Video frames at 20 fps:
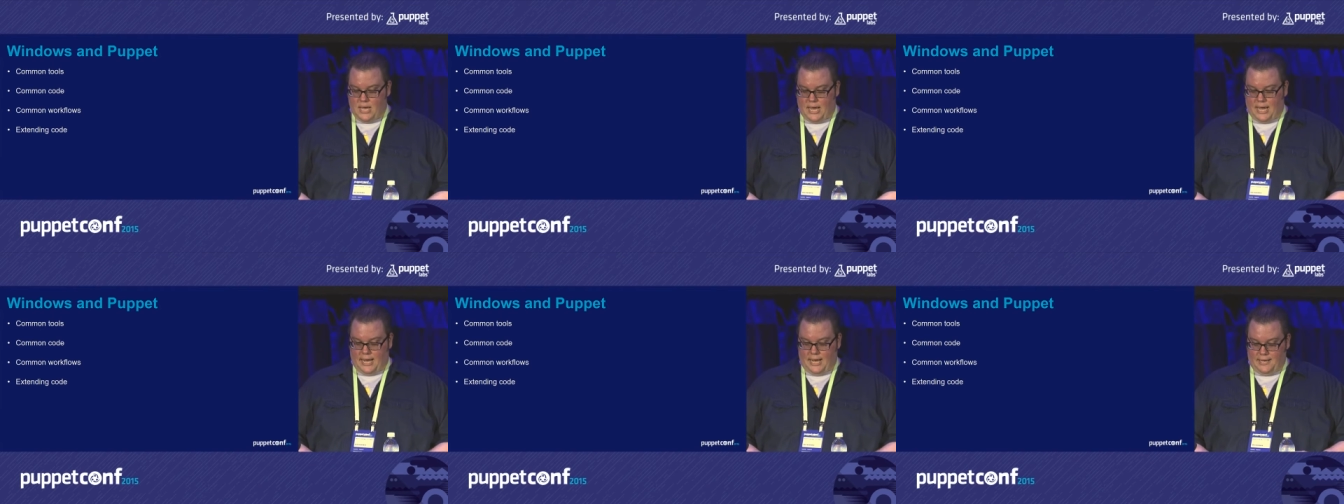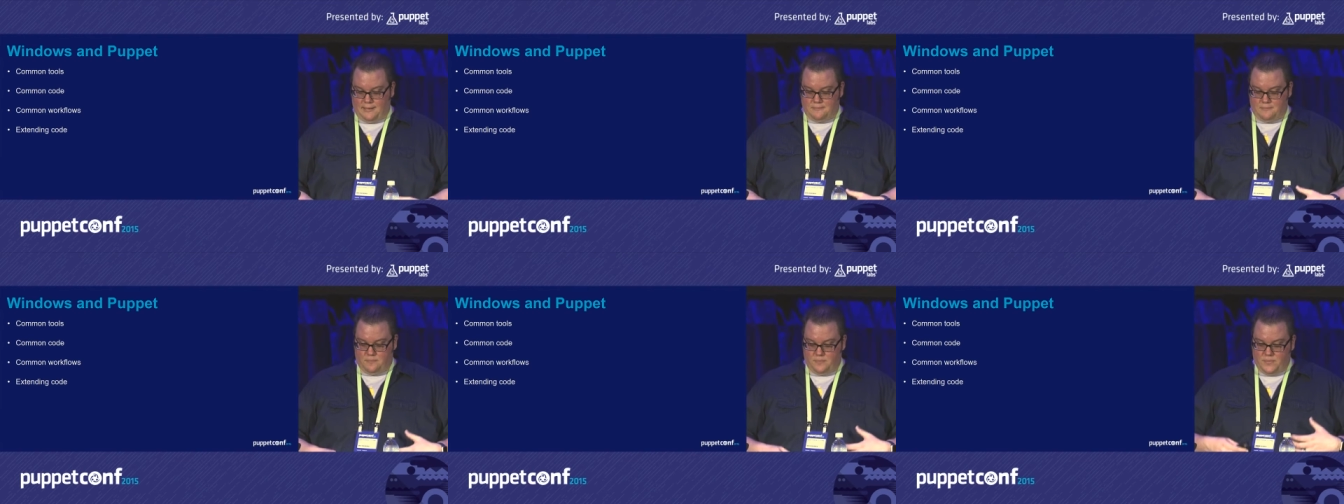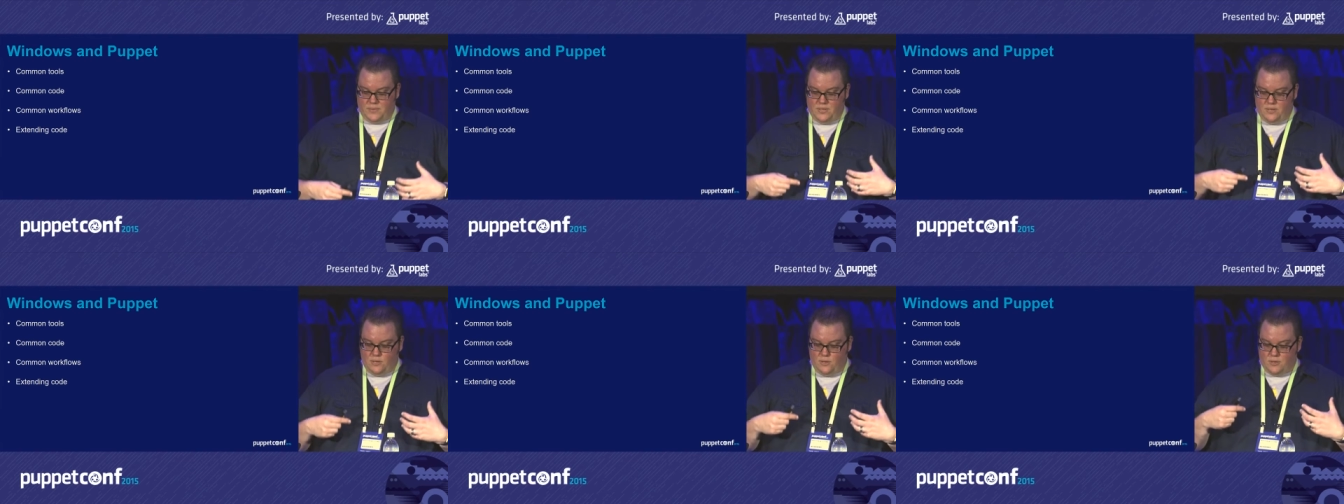Um,
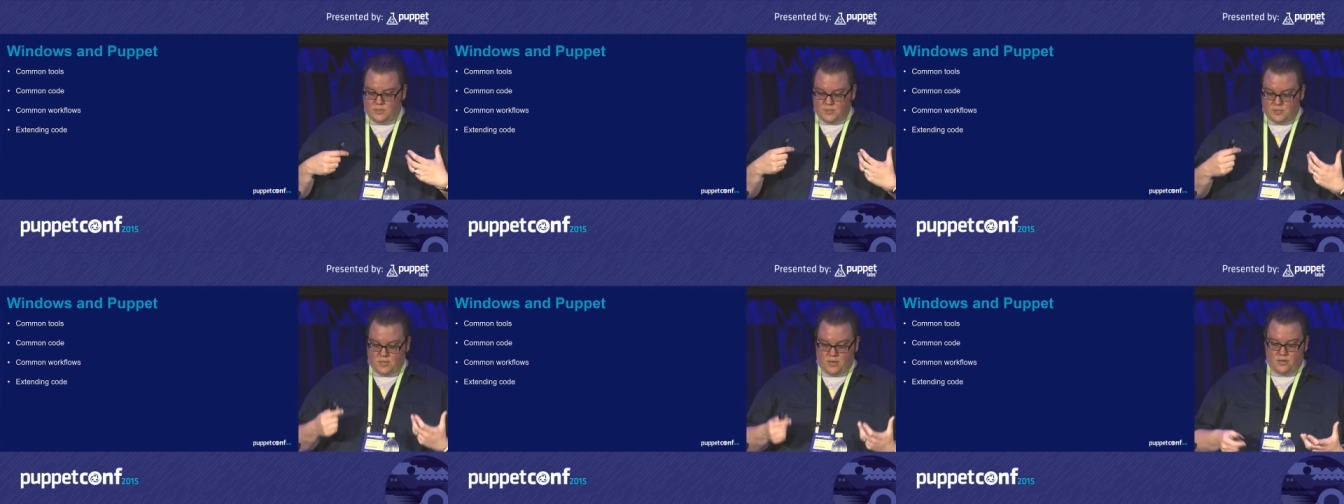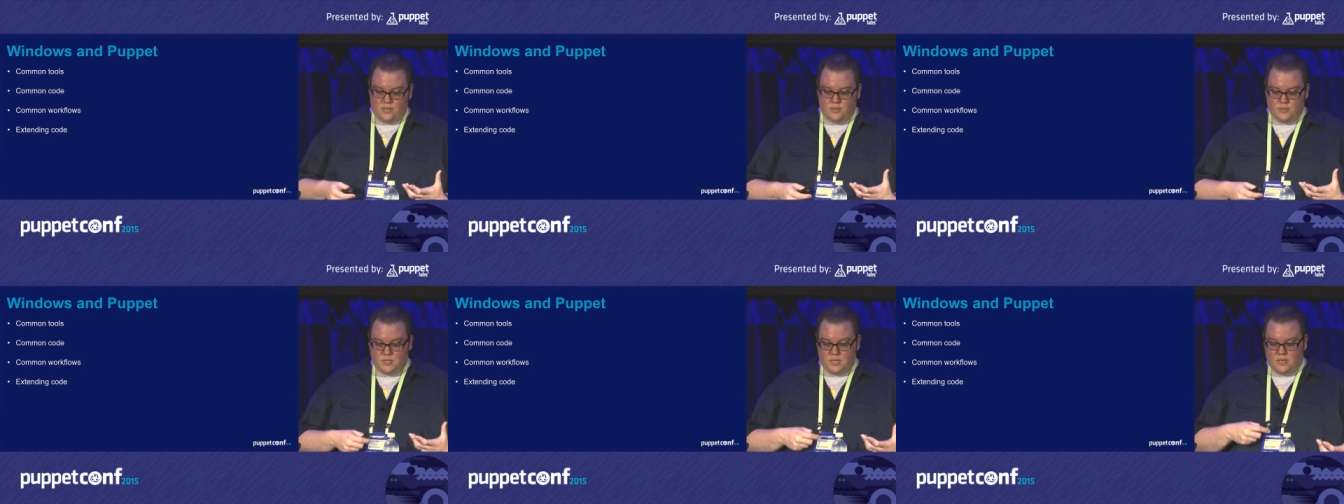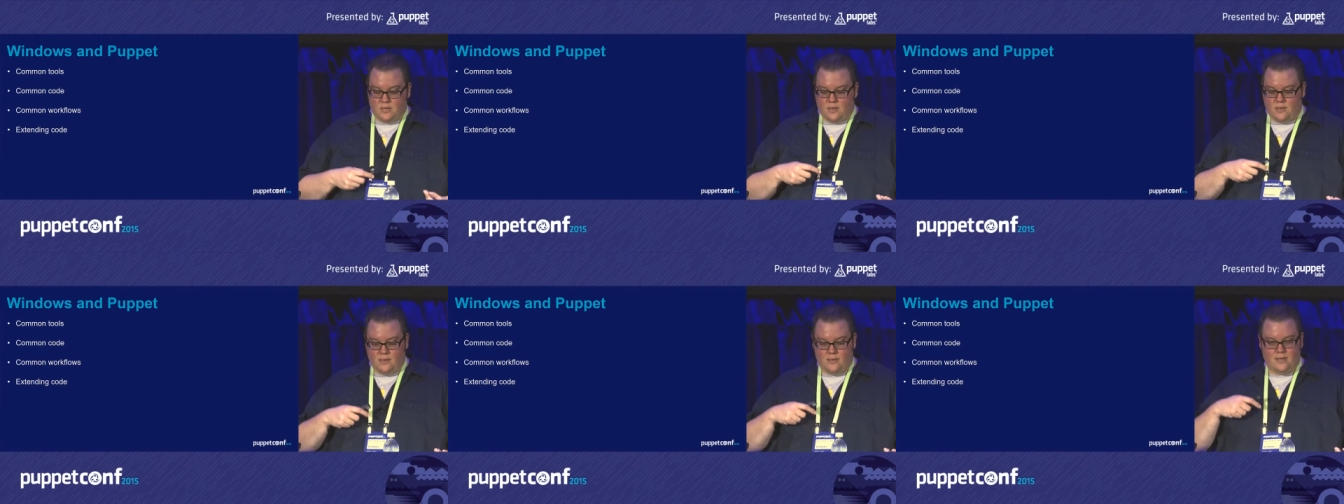you can start
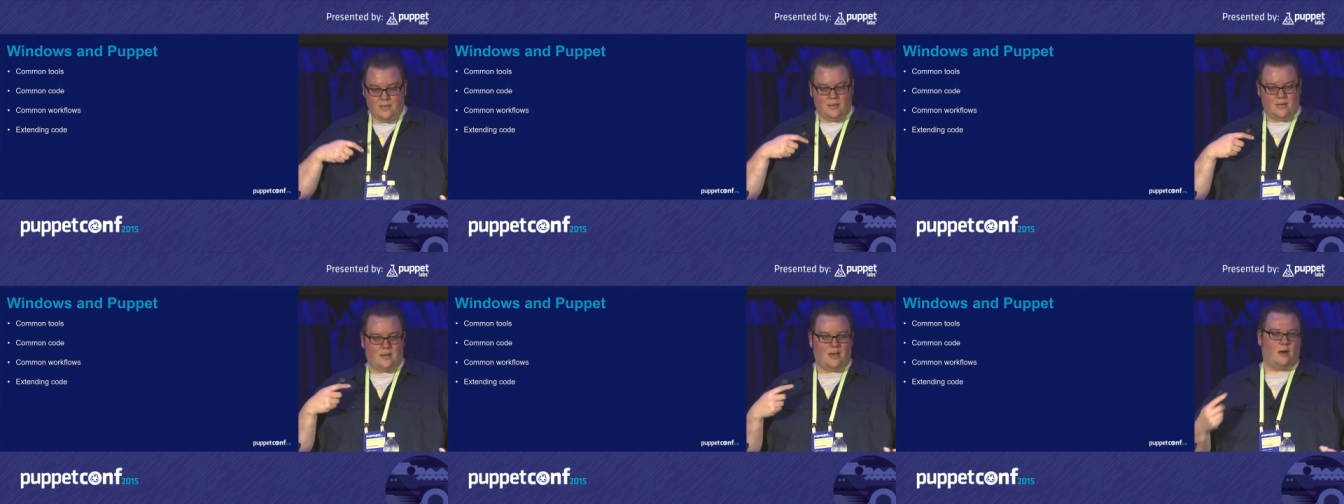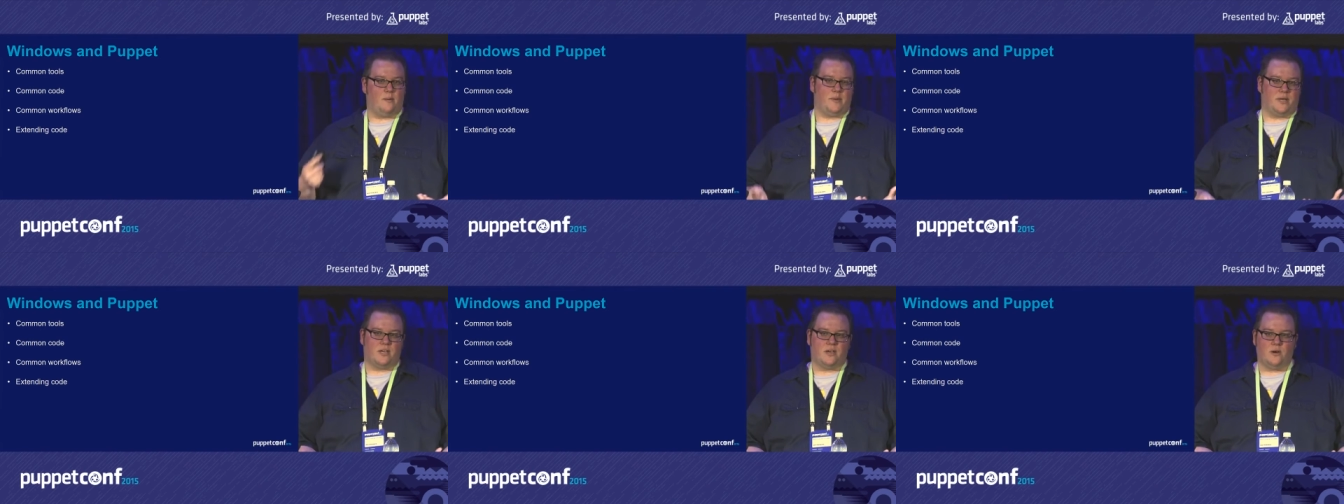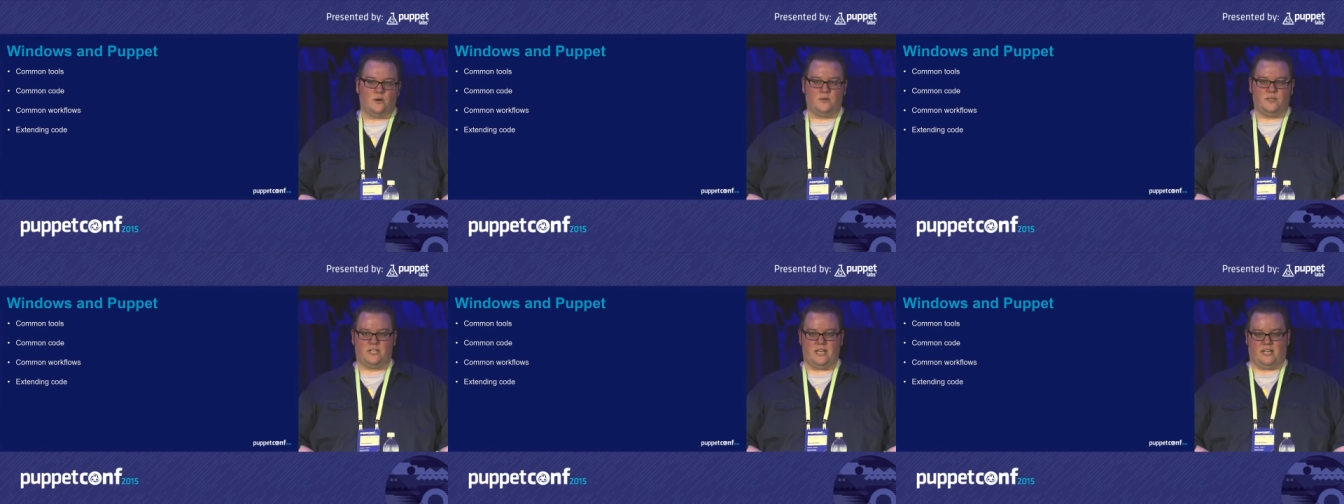using common
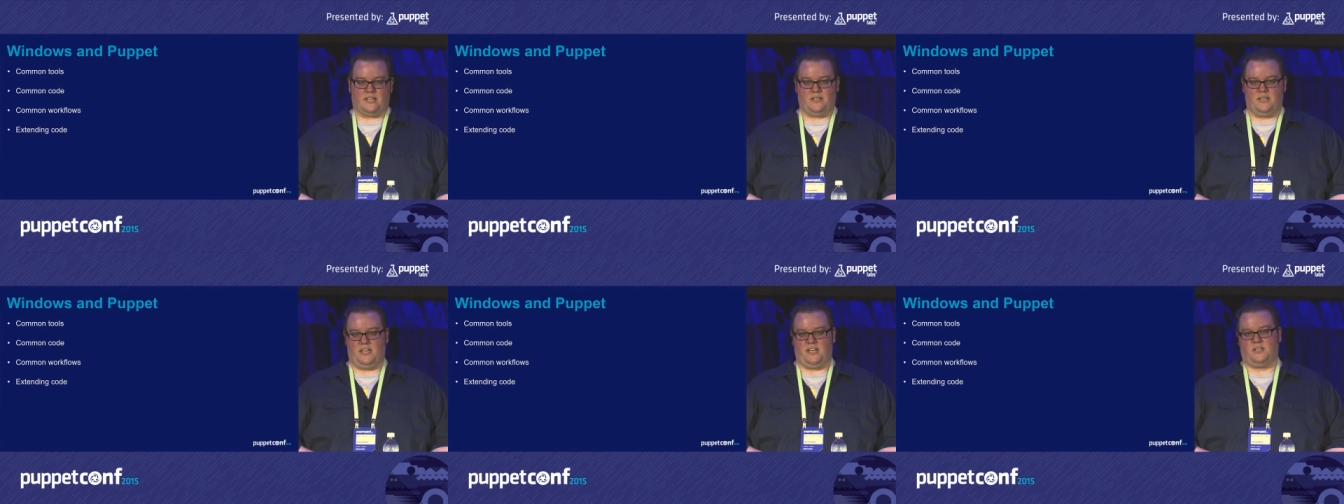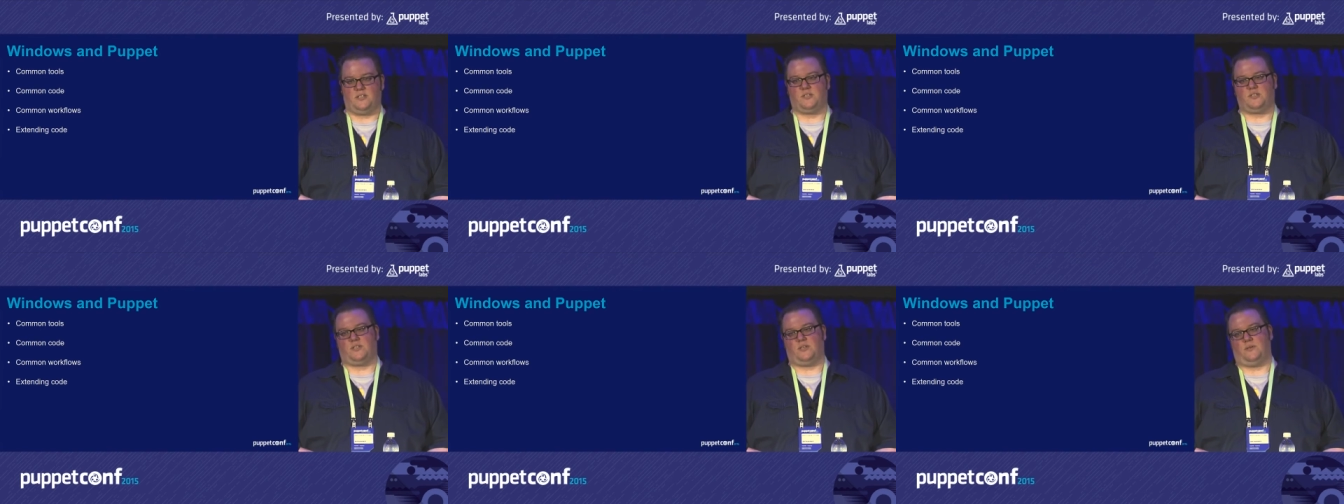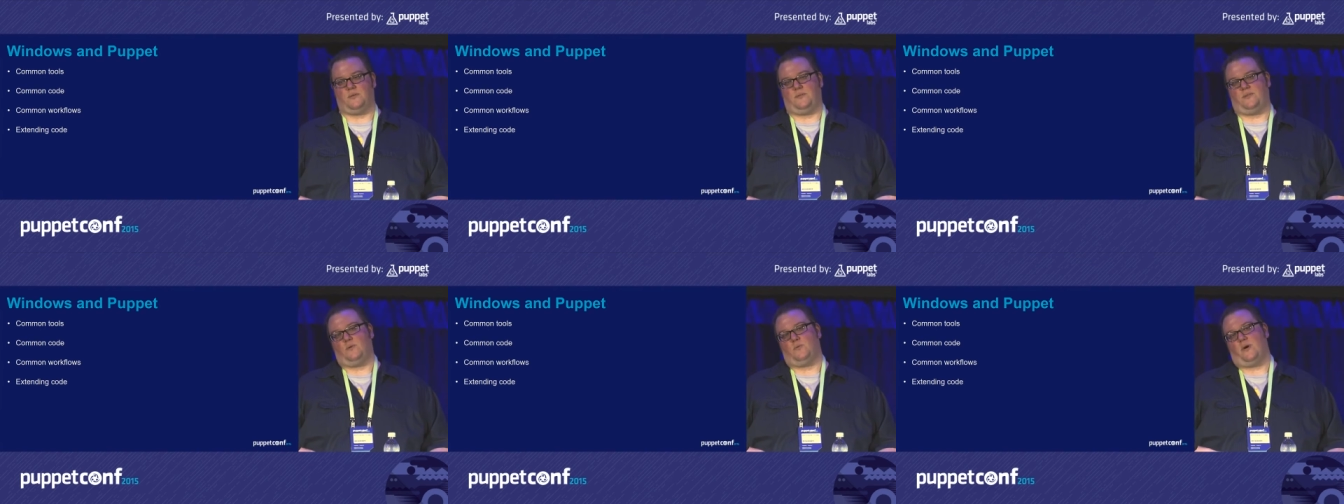code techniques.
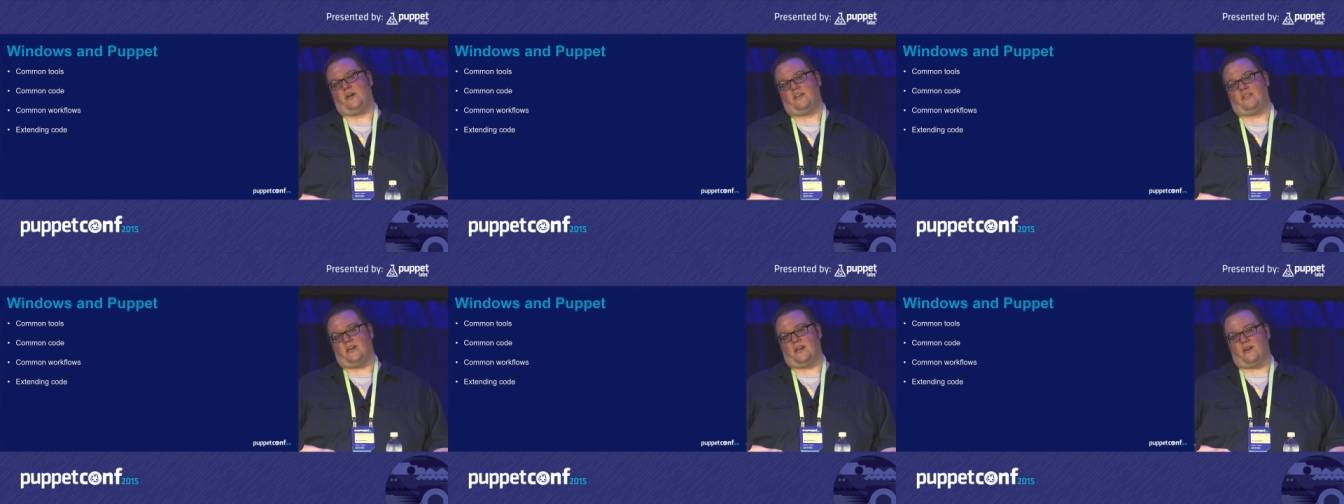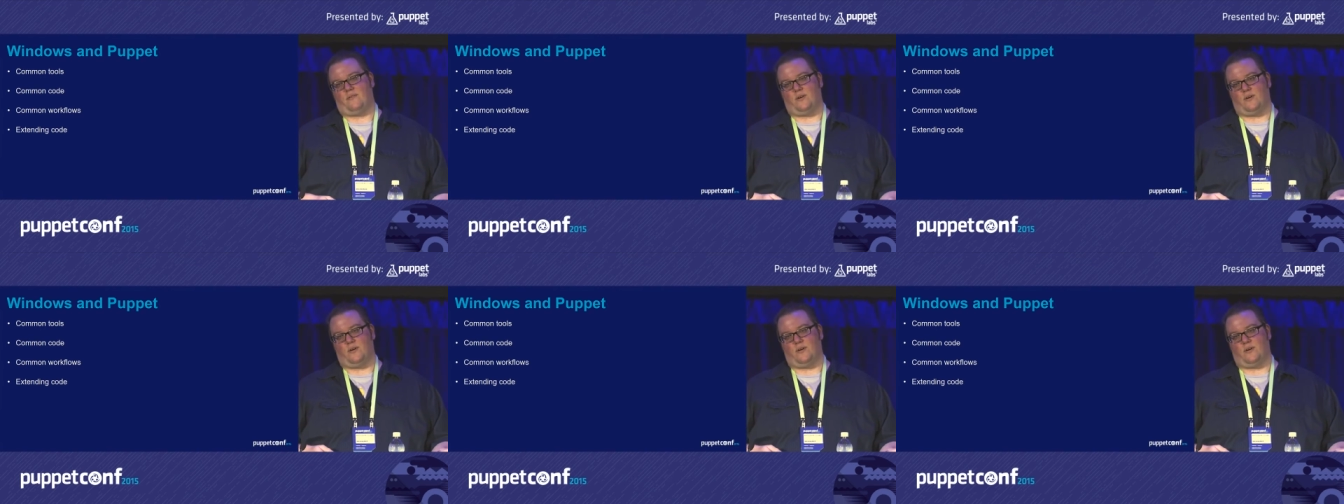So the way that I've